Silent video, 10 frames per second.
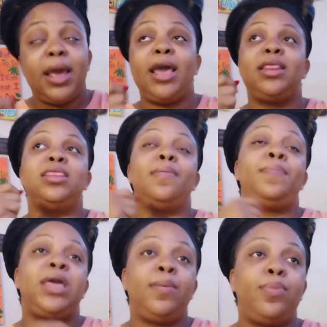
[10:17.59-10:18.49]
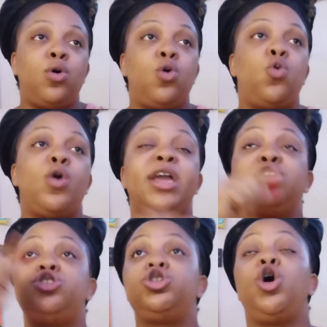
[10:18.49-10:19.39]
And the people who were
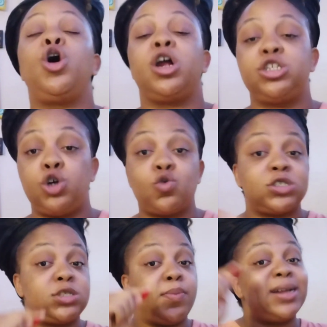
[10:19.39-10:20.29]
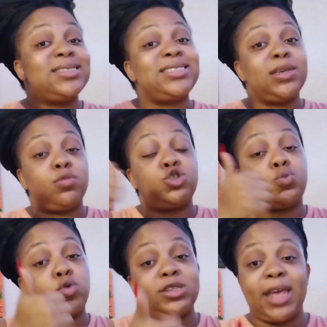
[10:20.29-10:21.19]
in charge or responsible to
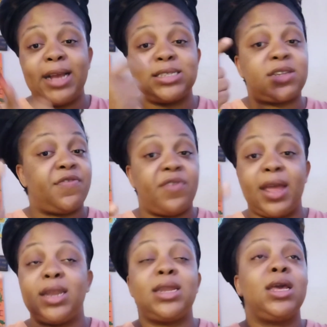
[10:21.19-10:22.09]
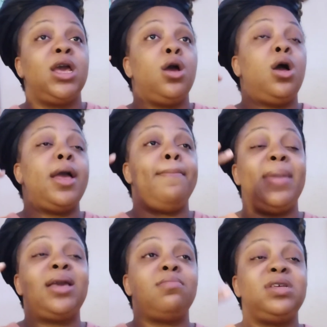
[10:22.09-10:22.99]
protect, defend, and
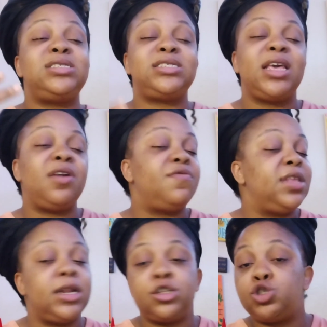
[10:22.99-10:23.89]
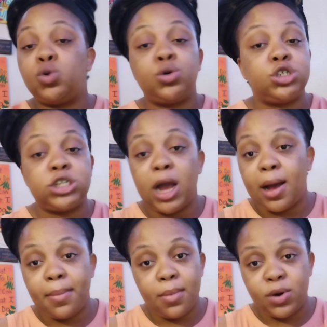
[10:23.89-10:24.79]
make me safe didn't do a good
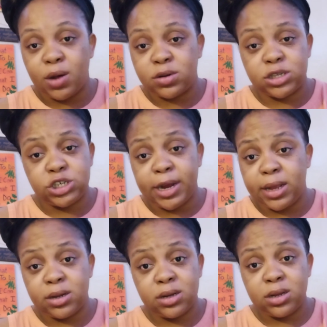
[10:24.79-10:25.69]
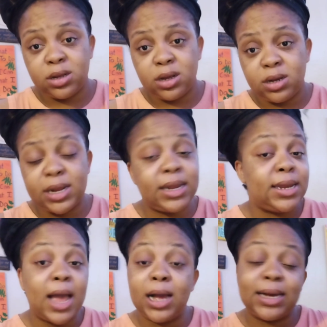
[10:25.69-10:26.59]
job when I was a child. They did
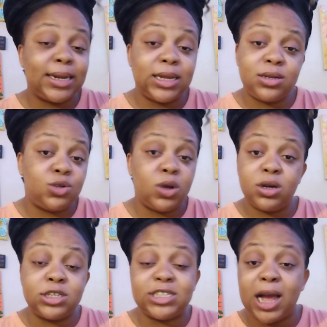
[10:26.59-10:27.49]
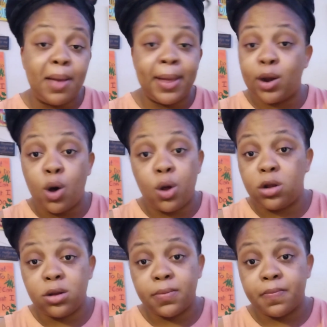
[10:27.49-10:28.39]
not do a good job at all.